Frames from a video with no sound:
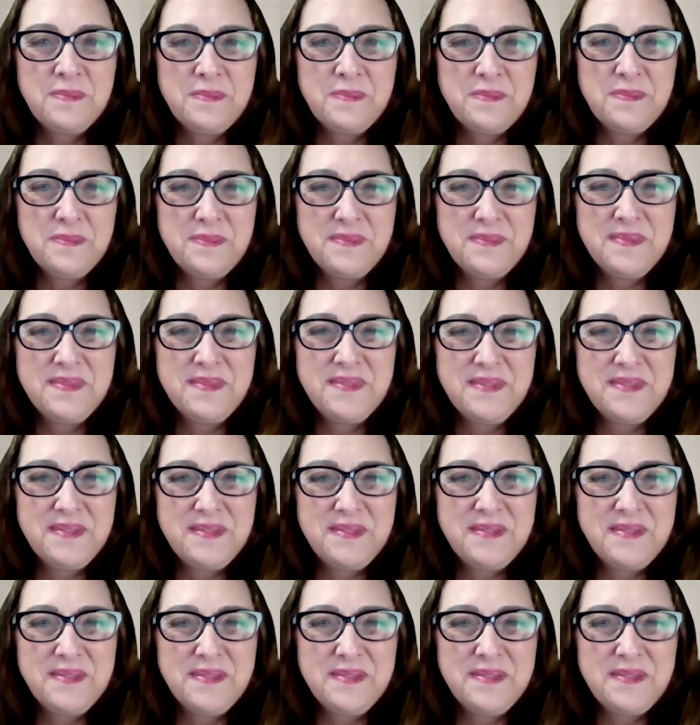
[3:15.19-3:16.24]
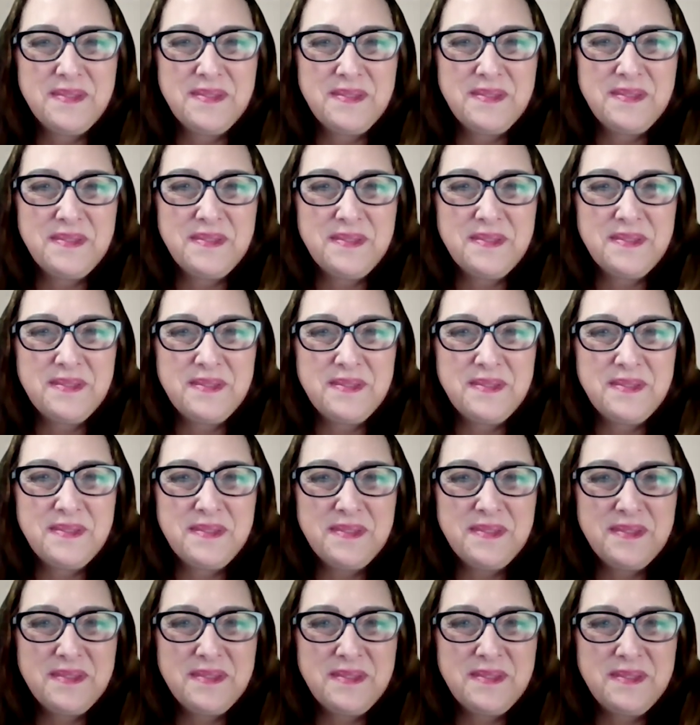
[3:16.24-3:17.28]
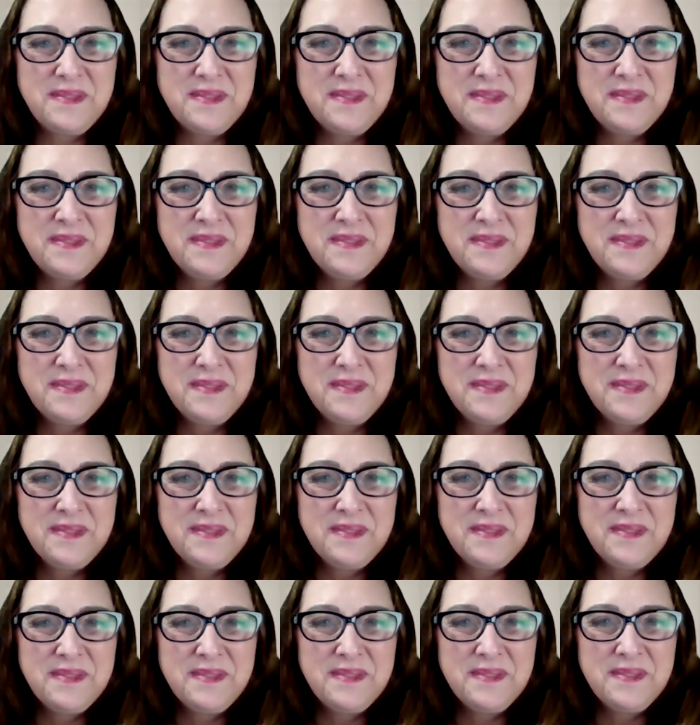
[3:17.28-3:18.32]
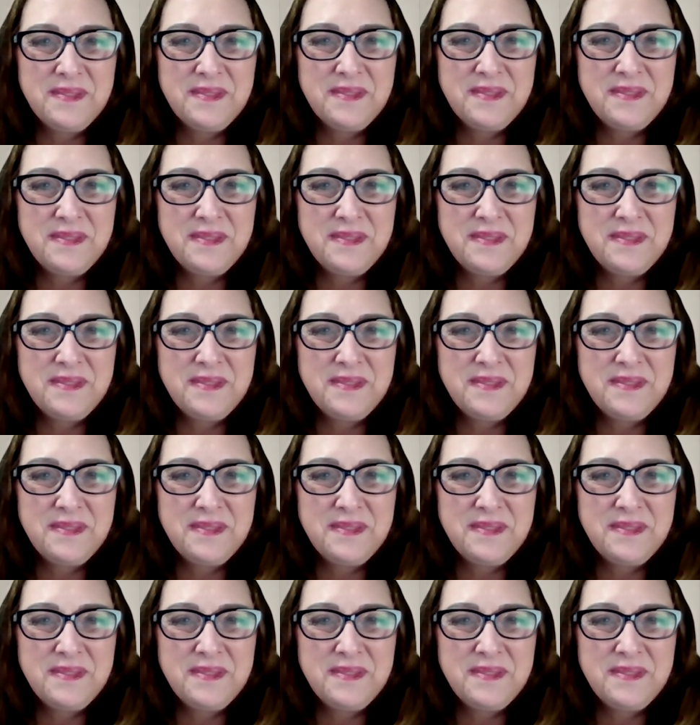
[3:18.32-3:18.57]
(not speaking)